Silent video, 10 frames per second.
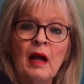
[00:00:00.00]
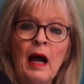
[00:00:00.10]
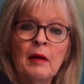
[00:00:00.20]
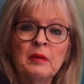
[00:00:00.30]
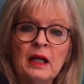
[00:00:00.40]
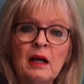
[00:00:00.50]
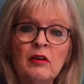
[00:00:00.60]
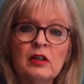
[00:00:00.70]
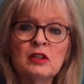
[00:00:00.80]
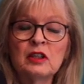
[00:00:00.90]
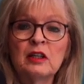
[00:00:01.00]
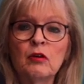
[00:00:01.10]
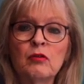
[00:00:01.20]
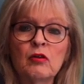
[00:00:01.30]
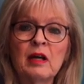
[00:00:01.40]
I'm encouraging
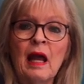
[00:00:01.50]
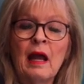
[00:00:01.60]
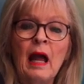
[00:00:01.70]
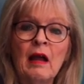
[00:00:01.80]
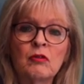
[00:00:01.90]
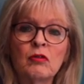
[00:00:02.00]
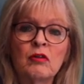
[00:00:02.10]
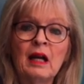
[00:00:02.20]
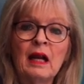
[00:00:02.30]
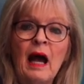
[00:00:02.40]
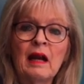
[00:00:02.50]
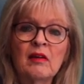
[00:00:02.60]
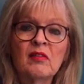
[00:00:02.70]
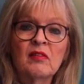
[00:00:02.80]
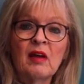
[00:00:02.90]
you today to really
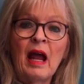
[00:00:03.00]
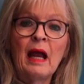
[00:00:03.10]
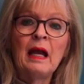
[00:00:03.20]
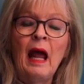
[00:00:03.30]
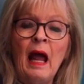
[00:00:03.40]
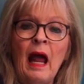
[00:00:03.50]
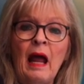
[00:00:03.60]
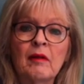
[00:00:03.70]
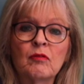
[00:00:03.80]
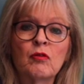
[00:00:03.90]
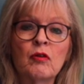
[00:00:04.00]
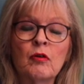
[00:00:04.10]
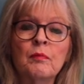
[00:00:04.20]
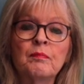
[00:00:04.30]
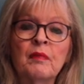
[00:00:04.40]
understand and
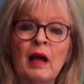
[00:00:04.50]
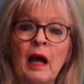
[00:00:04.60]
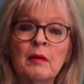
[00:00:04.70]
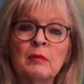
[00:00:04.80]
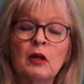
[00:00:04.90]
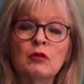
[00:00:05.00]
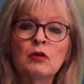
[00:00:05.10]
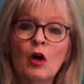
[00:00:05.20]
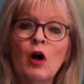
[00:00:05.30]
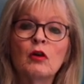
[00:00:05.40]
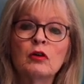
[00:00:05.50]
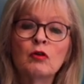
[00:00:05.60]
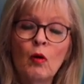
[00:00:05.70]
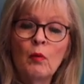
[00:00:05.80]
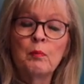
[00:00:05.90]
to know
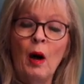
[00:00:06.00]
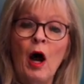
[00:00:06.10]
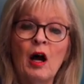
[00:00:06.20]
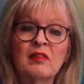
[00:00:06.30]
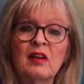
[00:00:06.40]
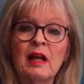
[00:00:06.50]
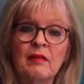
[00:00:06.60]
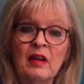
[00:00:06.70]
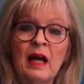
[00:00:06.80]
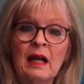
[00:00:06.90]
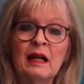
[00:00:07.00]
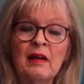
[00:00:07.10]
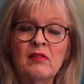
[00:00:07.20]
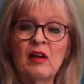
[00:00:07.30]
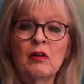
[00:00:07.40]
your part in the
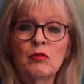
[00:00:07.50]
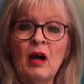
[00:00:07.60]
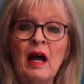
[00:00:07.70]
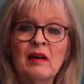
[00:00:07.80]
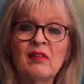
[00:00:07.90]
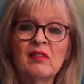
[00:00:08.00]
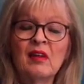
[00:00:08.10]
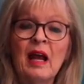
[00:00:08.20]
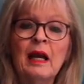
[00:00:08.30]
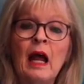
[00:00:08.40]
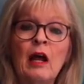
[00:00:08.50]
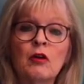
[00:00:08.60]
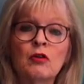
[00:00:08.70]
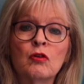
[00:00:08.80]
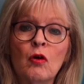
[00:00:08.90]
ecclesia, to understand
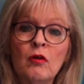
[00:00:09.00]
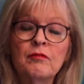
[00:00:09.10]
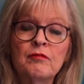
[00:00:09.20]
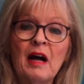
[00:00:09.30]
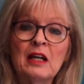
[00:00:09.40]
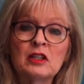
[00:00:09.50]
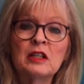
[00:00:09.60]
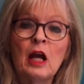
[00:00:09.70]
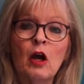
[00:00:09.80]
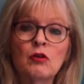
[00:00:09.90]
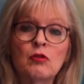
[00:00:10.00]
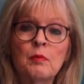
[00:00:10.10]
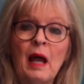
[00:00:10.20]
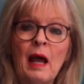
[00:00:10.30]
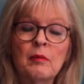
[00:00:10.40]
your function, to
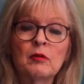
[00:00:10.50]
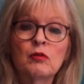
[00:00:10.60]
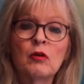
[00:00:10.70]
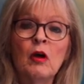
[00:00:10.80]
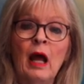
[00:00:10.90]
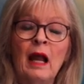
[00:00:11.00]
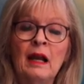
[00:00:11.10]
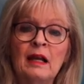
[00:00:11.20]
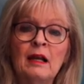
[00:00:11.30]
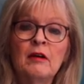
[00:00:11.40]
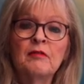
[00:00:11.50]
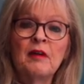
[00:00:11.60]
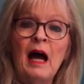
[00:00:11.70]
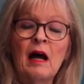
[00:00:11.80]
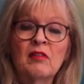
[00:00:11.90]
be able to live
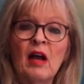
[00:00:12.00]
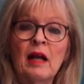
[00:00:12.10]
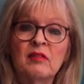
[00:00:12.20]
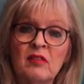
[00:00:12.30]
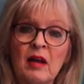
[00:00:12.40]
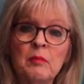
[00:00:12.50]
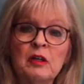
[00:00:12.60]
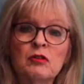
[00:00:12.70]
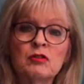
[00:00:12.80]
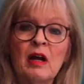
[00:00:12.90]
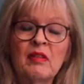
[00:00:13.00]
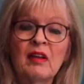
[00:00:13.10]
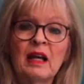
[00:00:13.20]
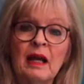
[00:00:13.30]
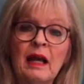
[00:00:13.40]
out and demonstrate
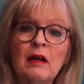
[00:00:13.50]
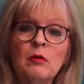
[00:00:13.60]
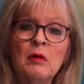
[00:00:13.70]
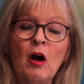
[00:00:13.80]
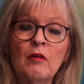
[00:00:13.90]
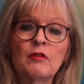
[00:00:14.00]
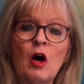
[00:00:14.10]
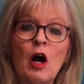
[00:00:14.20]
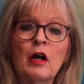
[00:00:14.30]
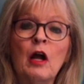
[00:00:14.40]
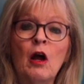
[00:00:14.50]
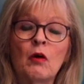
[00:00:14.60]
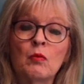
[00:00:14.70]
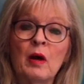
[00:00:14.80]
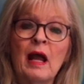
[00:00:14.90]
the kingdom of God
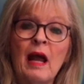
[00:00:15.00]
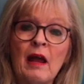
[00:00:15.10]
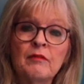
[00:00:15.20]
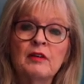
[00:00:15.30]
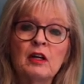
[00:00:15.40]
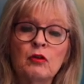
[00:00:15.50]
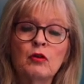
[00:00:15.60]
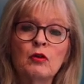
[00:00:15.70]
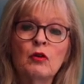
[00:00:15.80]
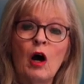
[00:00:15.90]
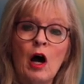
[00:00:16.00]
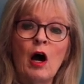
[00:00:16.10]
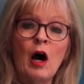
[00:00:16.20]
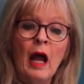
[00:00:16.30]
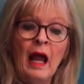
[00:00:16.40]
wherever you
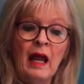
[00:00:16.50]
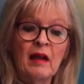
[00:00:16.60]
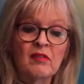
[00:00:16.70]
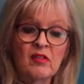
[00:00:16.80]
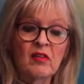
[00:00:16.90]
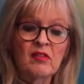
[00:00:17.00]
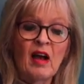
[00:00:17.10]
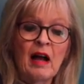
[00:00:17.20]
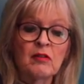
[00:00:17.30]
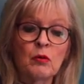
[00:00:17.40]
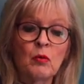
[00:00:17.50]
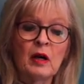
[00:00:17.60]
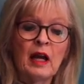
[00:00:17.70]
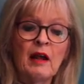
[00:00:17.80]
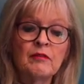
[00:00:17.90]
are in society,
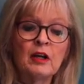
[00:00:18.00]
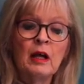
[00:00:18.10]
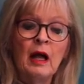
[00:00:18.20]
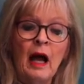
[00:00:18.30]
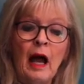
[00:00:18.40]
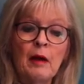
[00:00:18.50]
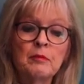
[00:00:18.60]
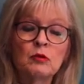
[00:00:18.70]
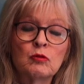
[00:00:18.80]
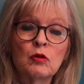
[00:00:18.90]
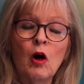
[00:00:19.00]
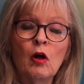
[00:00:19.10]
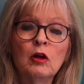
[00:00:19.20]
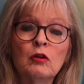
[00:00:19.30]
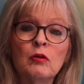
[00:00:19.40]
whatever
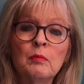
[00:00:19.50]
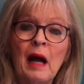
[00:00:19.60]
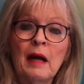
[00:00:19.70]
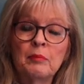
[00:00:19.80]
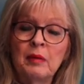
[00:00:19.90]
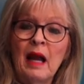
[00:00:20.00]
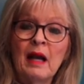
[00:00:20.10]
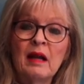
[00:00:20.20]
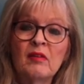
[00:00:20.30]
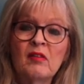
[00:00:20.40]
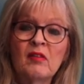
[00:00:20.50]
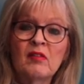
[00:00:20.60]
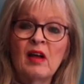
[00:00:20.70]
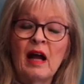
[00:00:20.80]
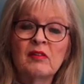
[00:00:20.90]
role you might play in
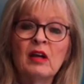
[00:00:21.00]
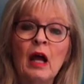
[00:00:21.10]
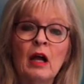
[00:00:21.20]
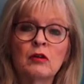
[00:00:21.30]
society.